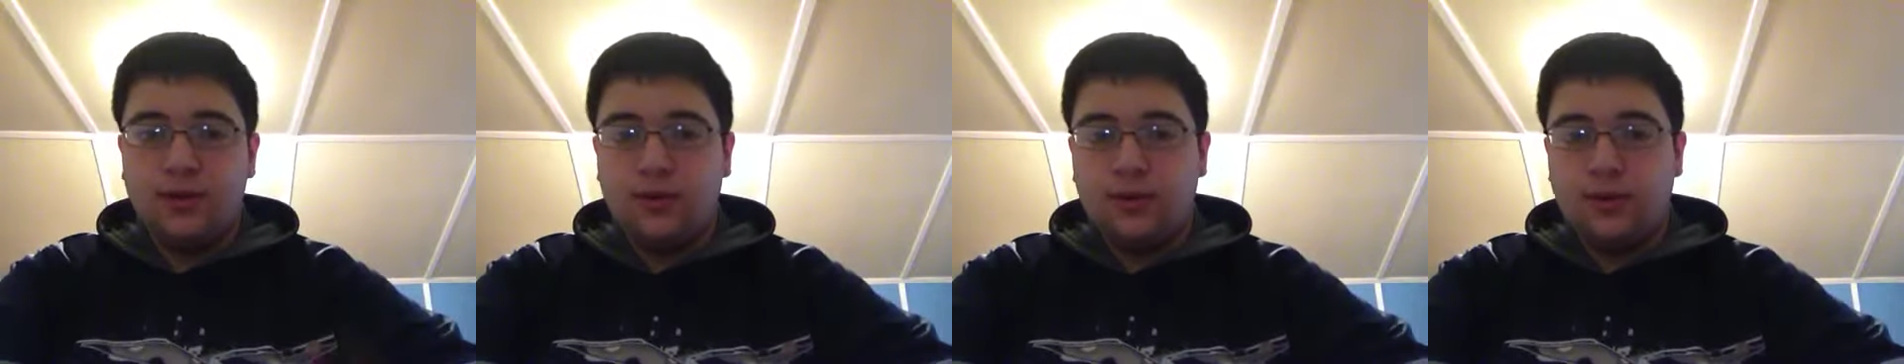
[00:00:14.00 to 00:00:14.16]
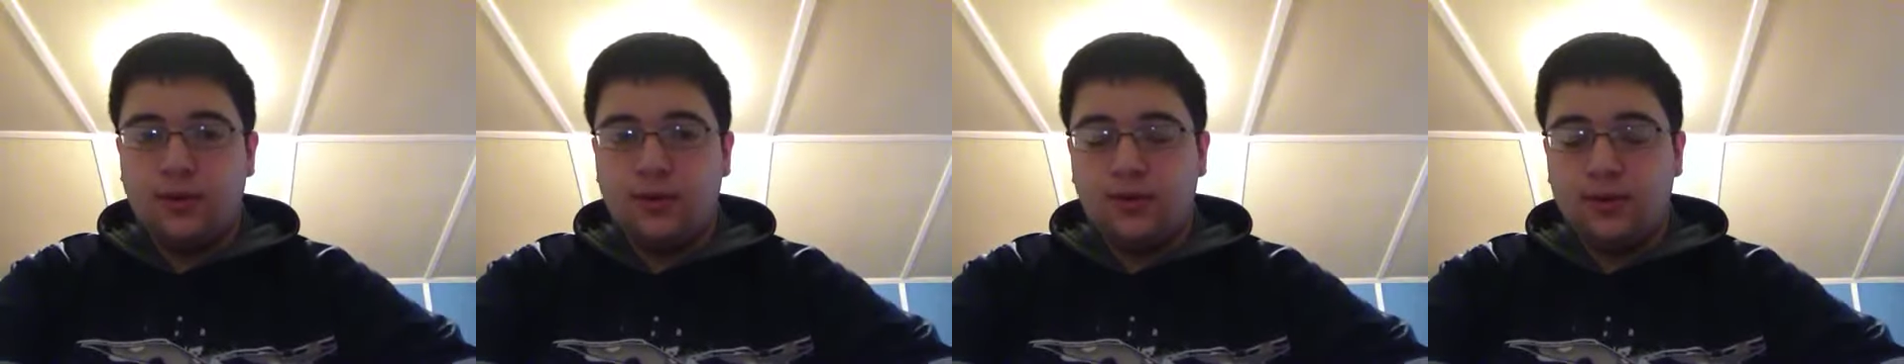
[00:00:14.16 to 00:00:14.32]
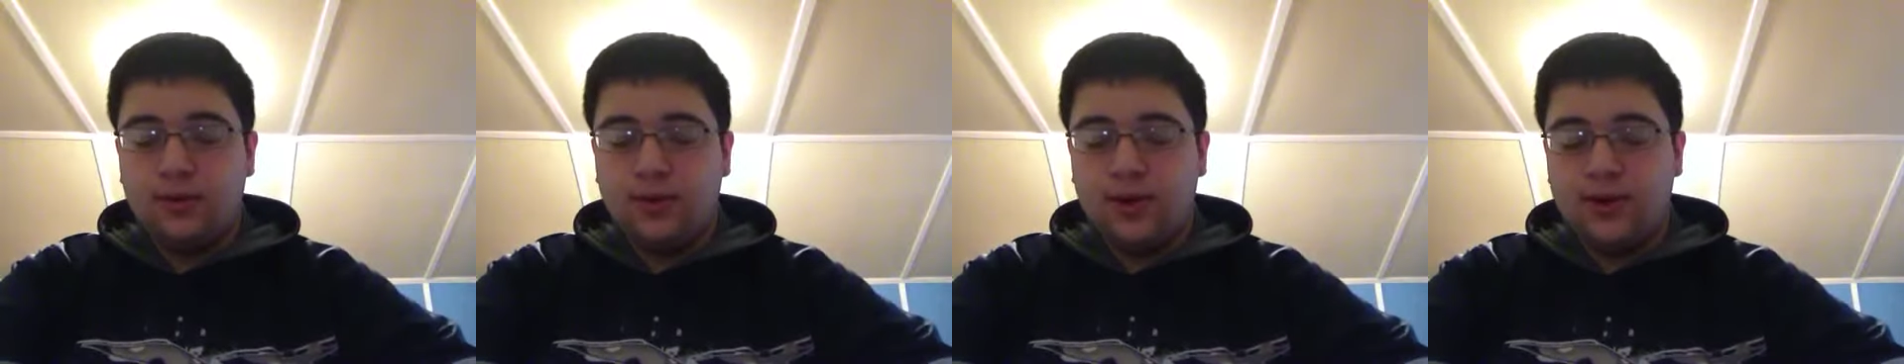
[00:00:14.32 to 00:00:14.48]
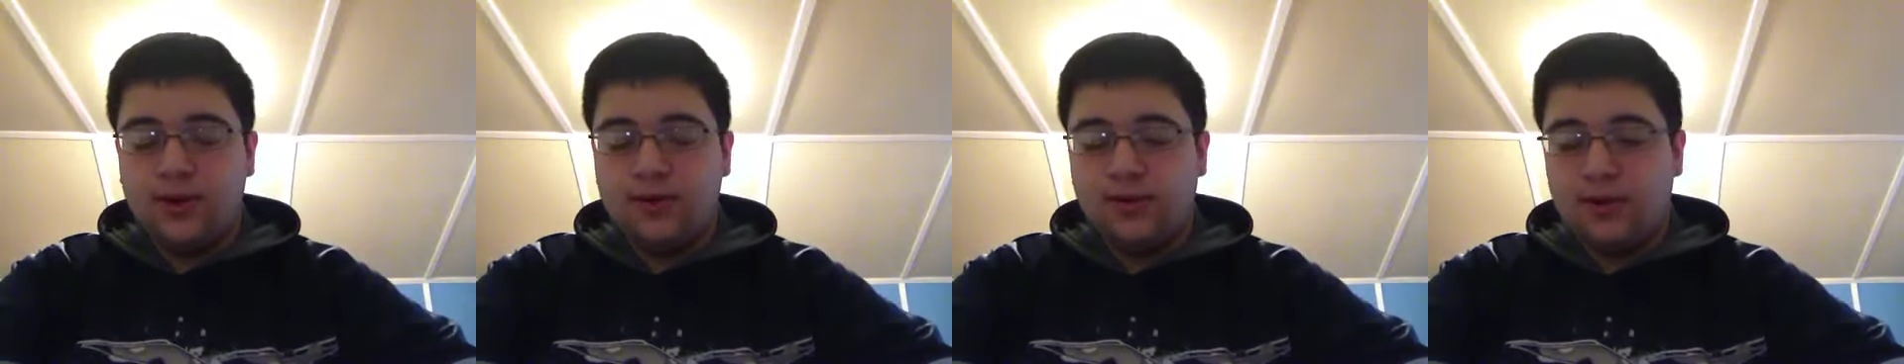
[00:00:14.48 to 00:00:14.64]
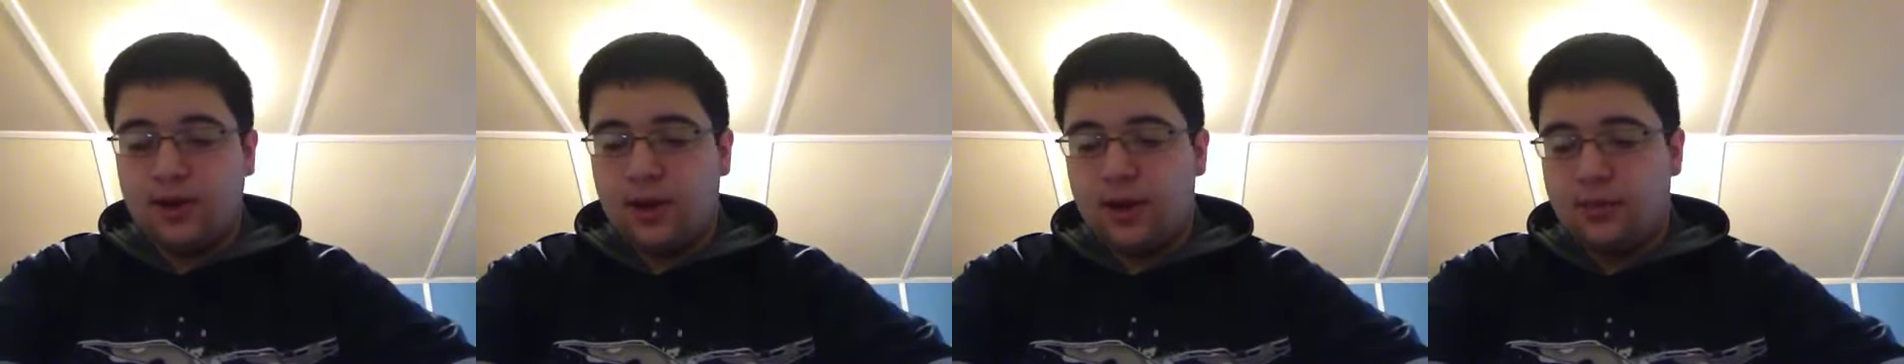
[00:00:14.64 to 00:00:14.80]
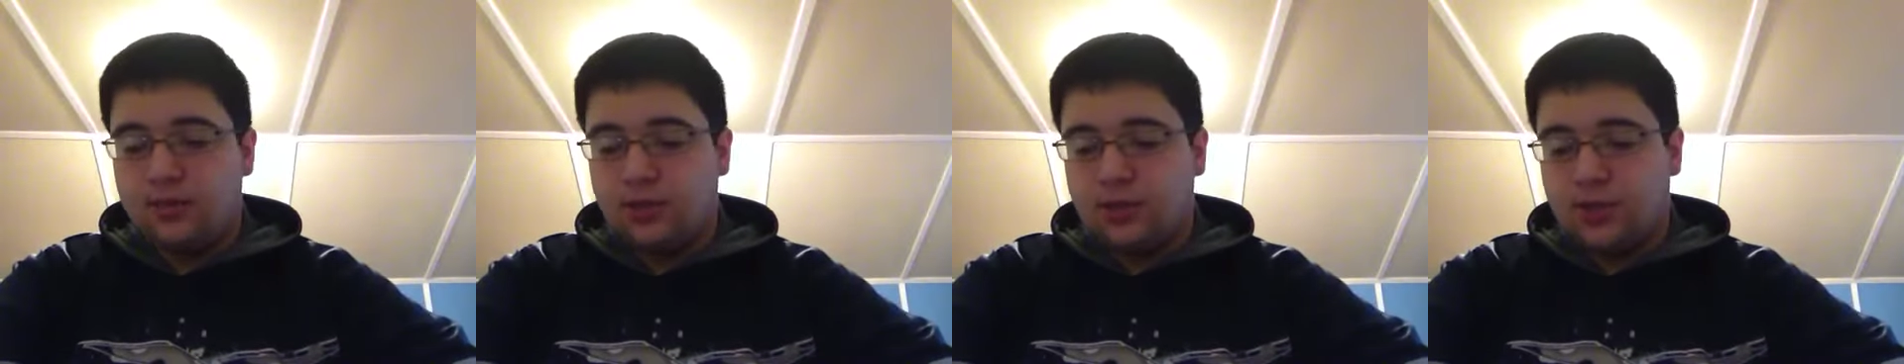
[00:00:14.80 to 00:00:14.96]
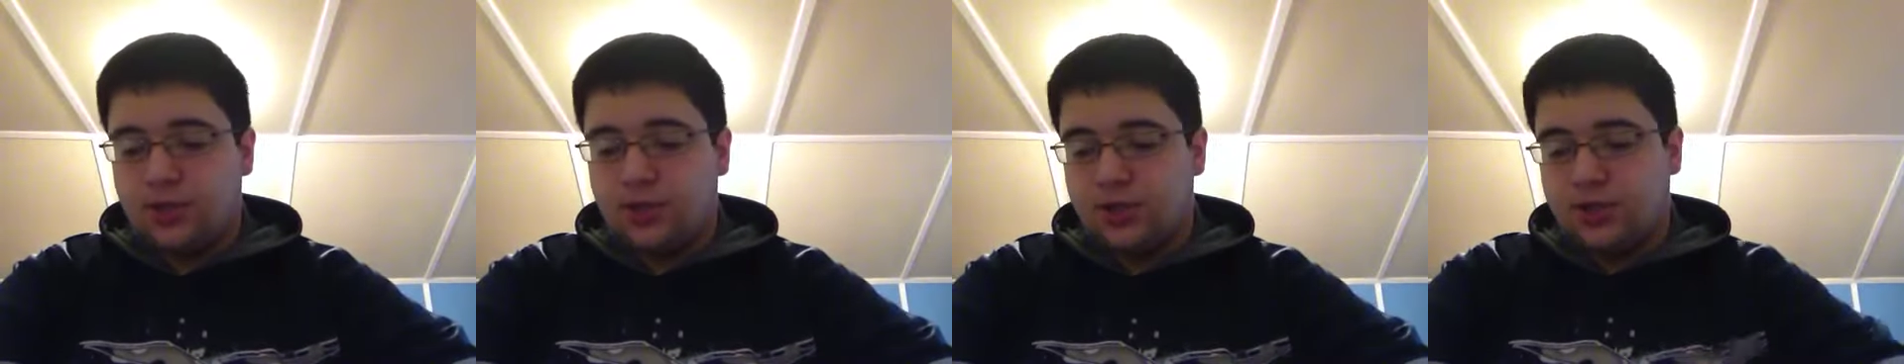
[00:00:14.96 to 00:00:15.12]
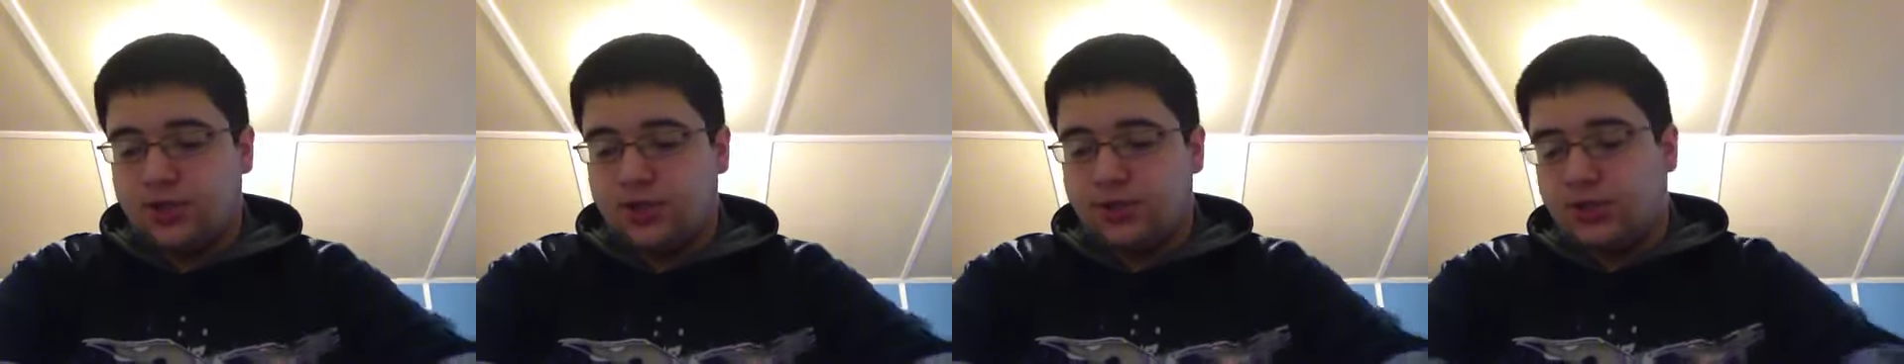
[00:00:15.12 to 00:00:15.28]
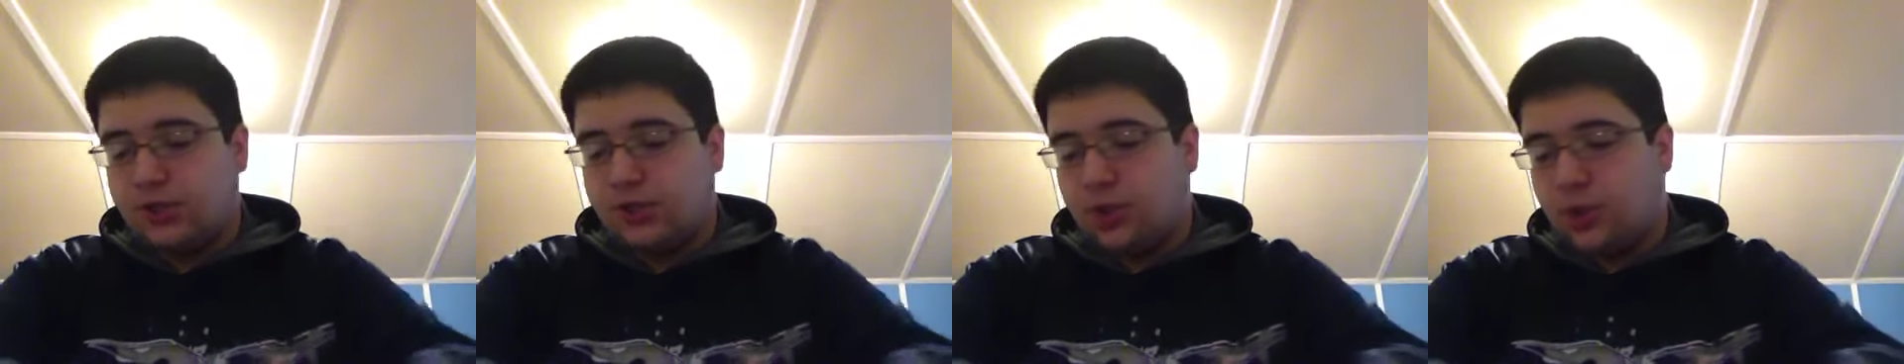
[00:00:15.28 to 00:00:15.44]
whatever. I'm just gonna
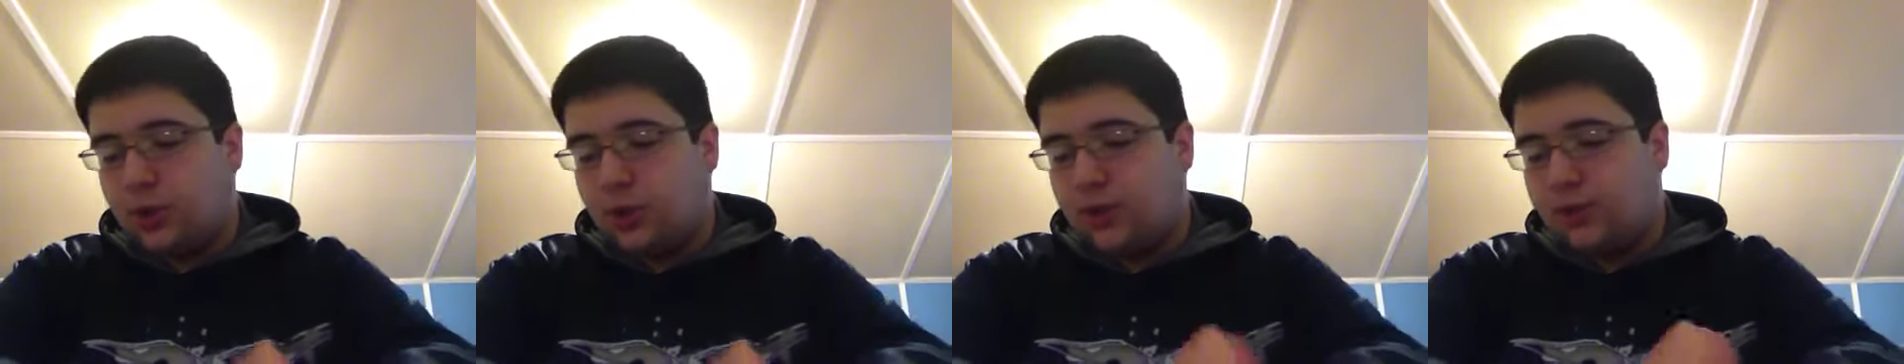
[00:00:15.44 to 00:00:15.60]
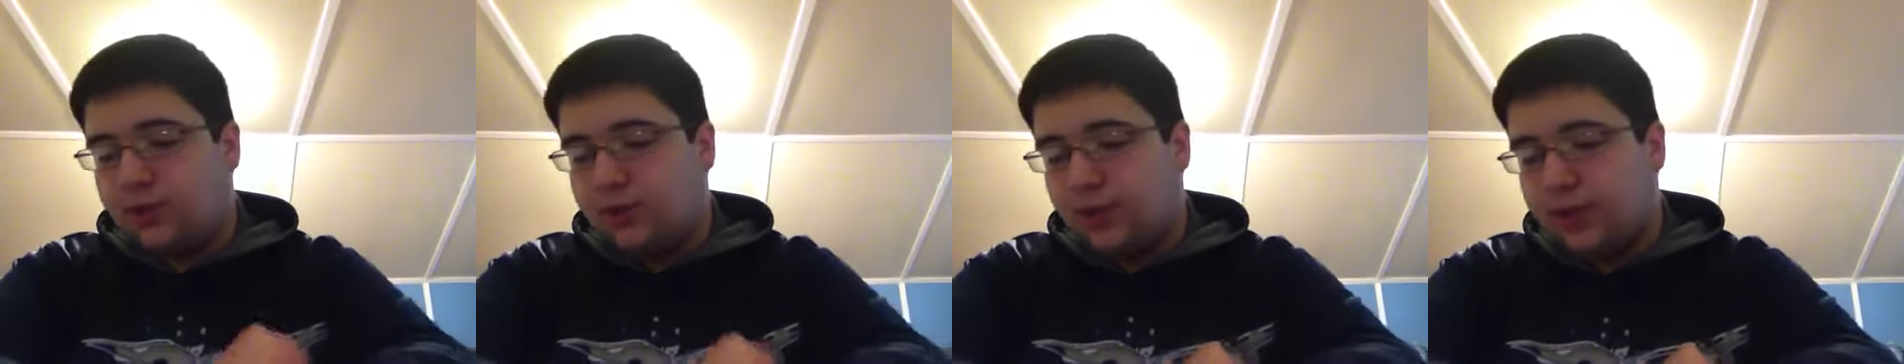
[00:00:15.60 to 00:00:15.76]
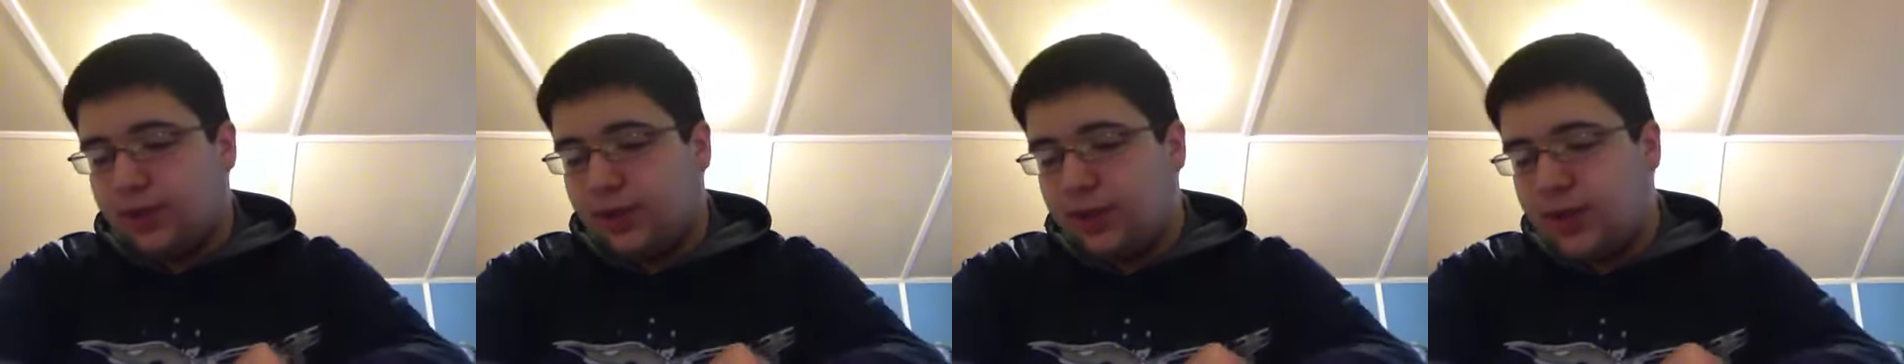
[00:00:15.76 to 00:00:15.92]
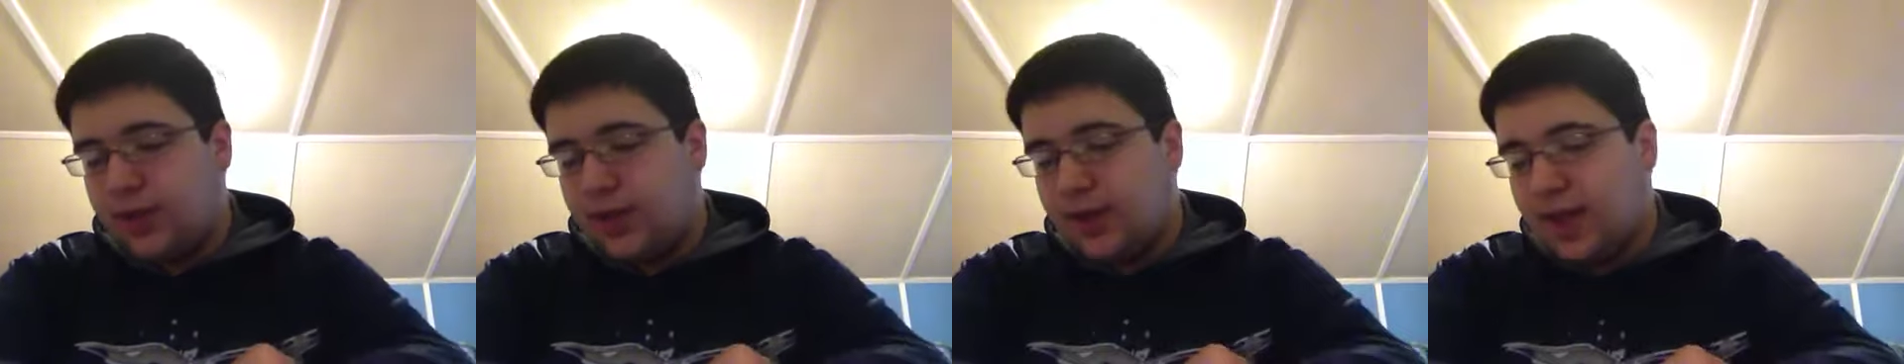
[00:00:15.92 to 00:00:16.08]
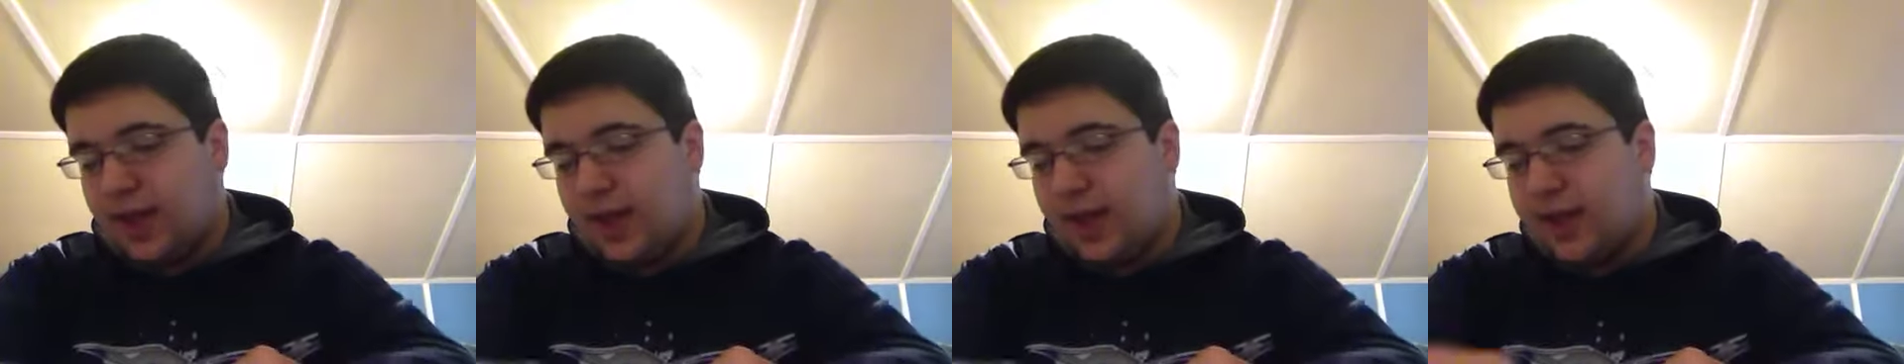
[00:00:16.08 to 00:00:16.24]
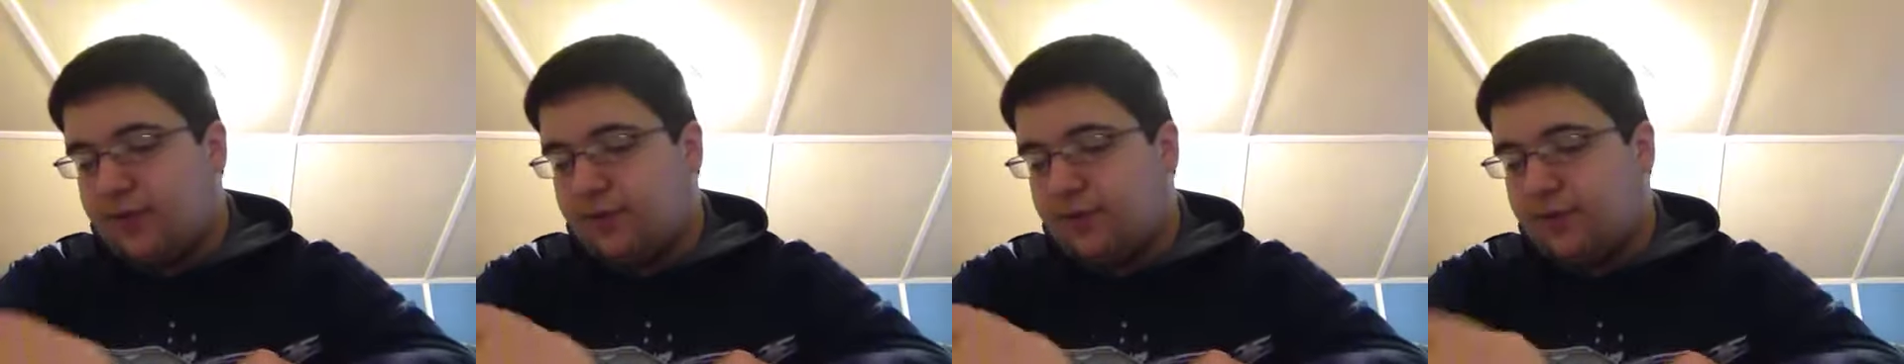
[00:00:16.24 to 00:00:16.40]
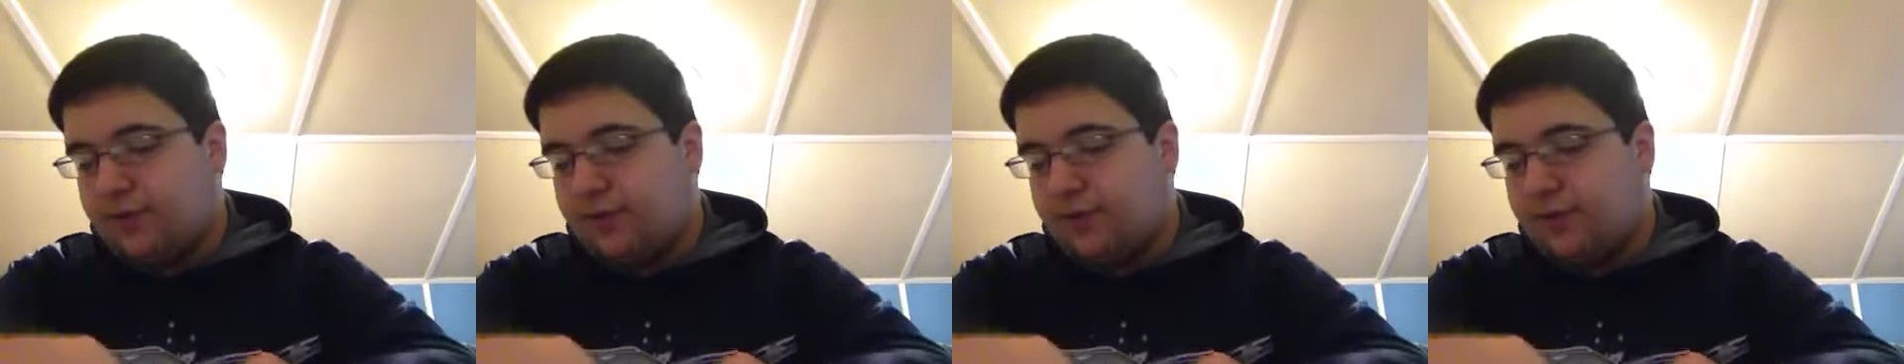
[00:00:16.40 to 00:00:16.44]
show everything I have.